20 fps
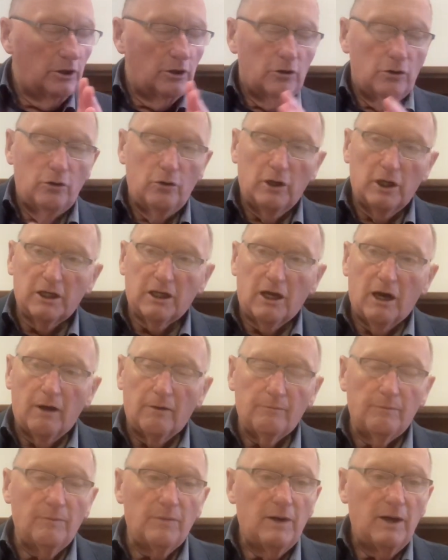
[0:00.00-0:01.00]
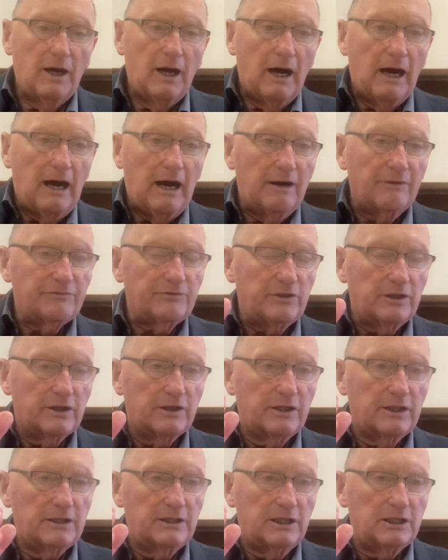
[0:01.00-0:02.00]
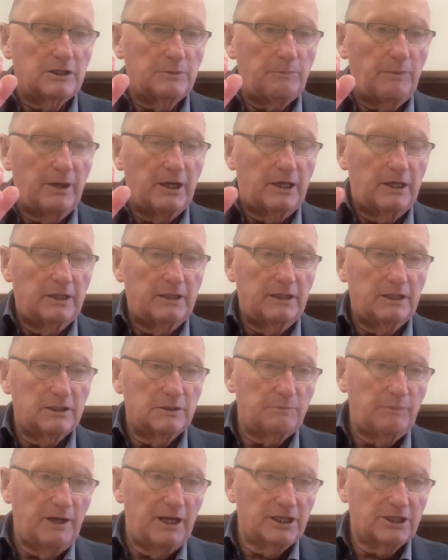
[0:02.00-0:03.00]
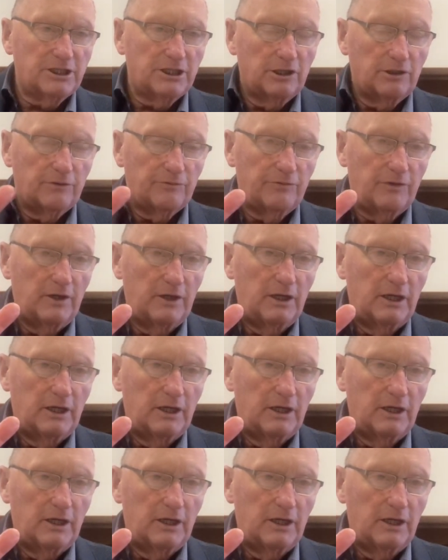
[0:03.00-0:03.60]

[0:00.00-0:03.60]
who had come after the dispersion of